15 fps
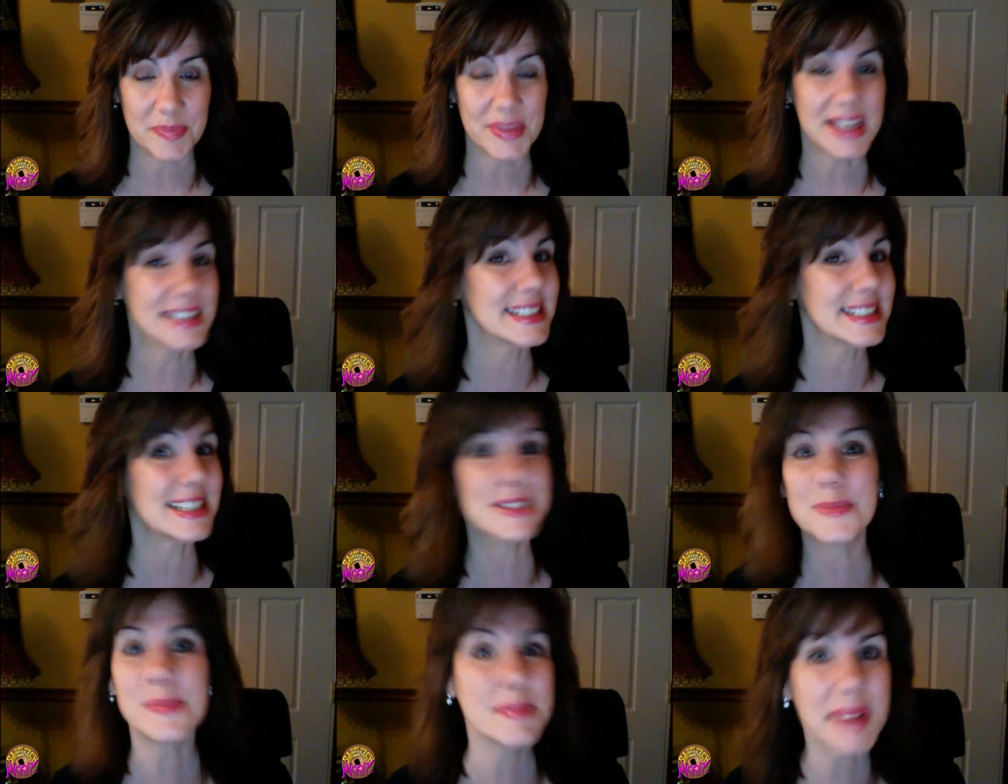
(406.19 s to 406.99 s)
is as
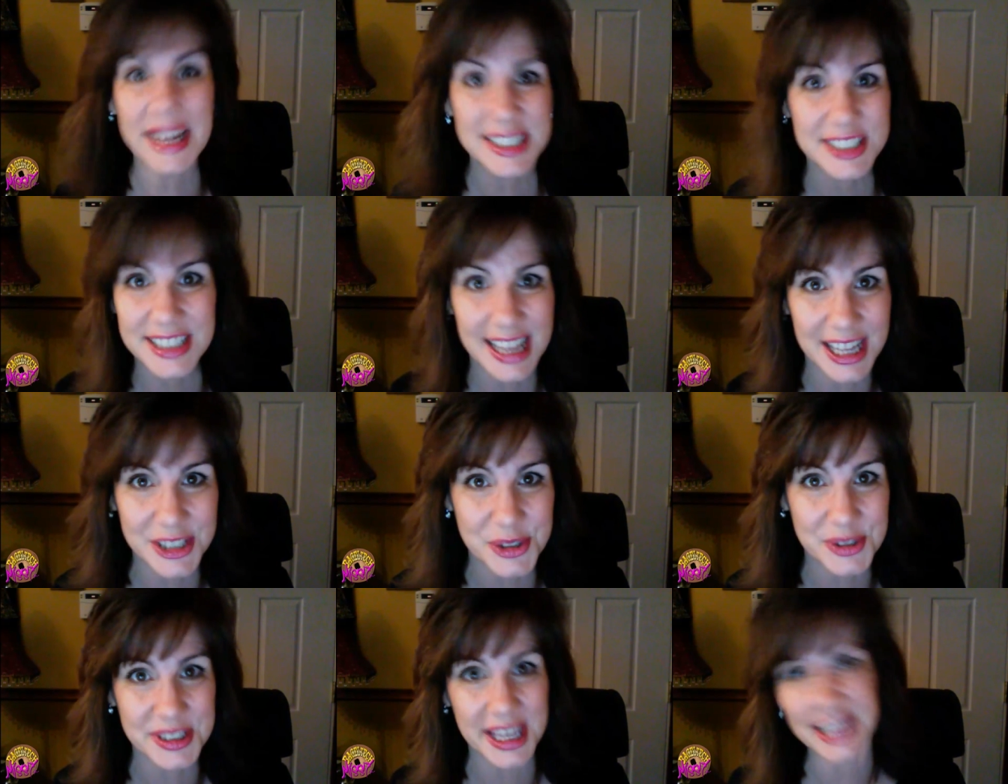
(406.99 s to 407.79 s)
much
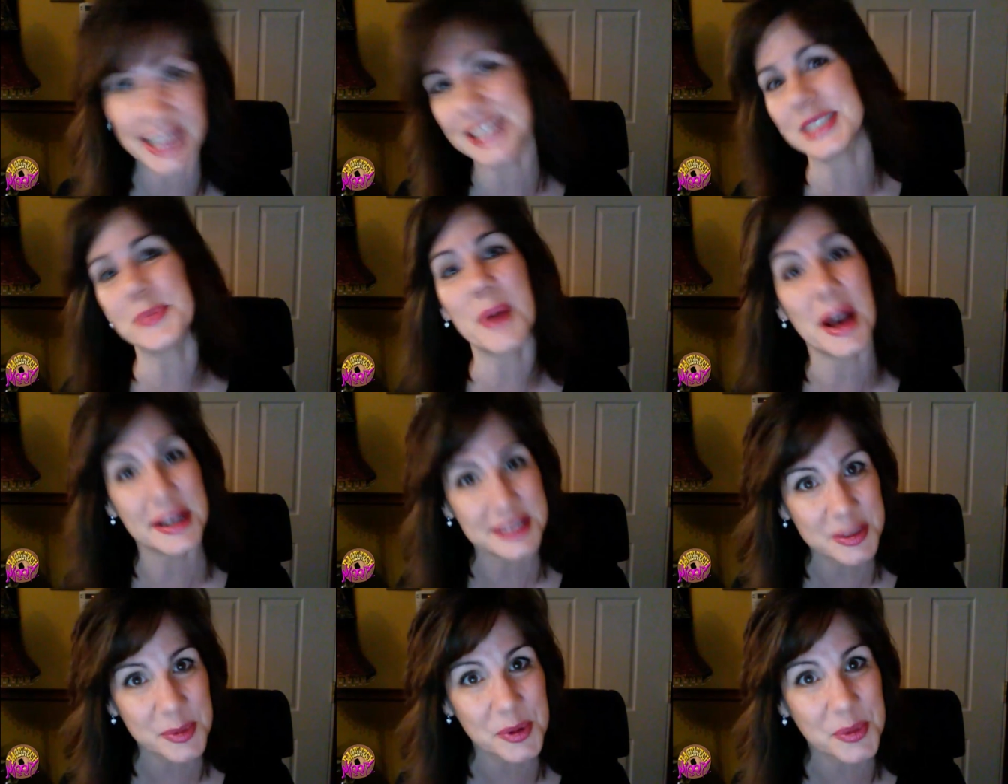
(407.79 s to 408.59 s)
natural light as
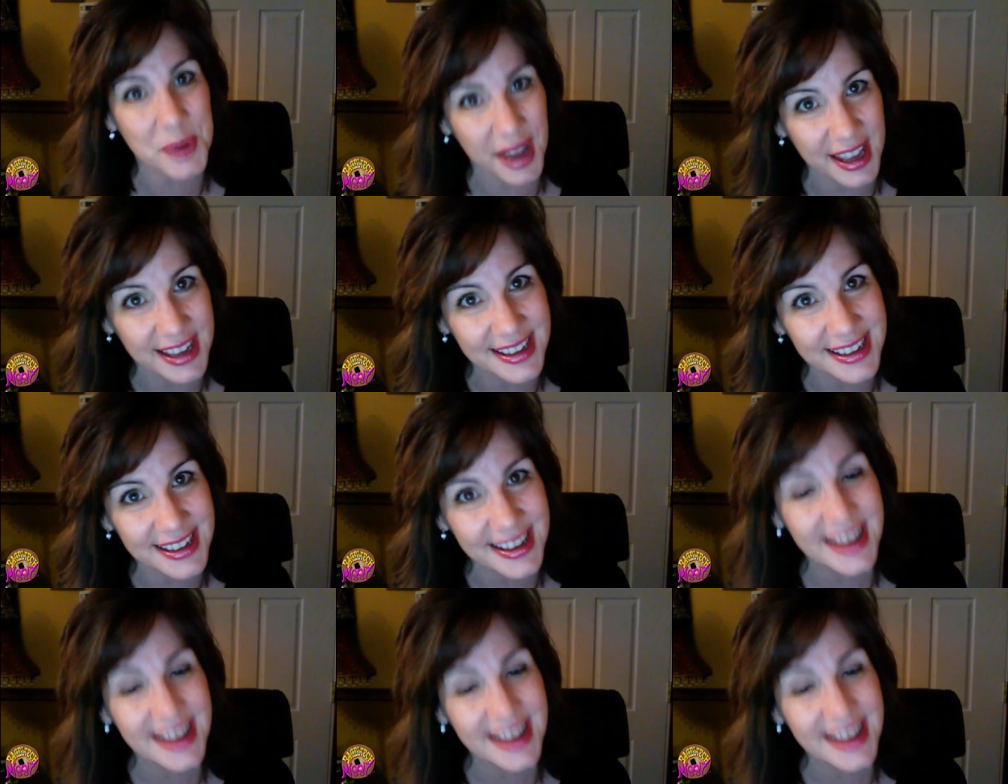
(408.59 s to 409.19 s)
possible, right?